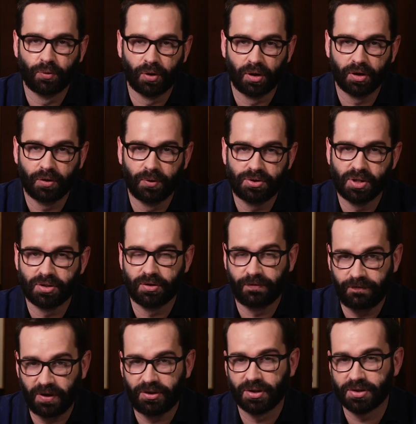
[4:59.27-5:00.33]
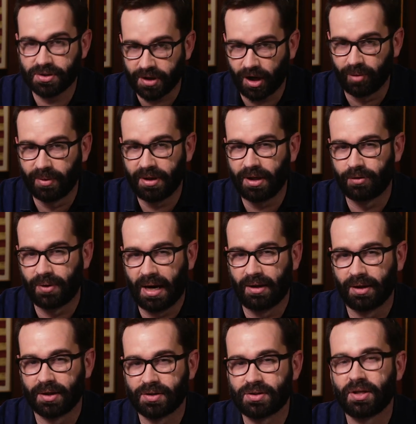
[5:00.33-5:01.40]
the work, which is the fifth installment in
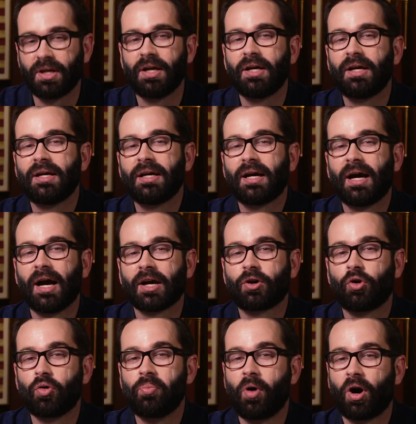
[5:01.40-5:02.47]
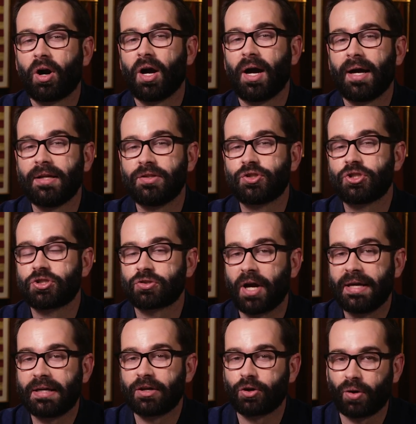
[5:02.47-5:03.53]
Rowling's Cormoran
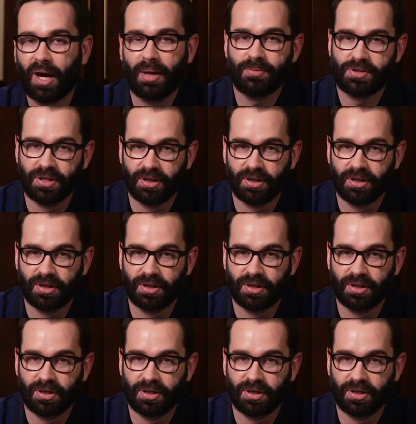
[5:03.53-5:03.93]
Strike crime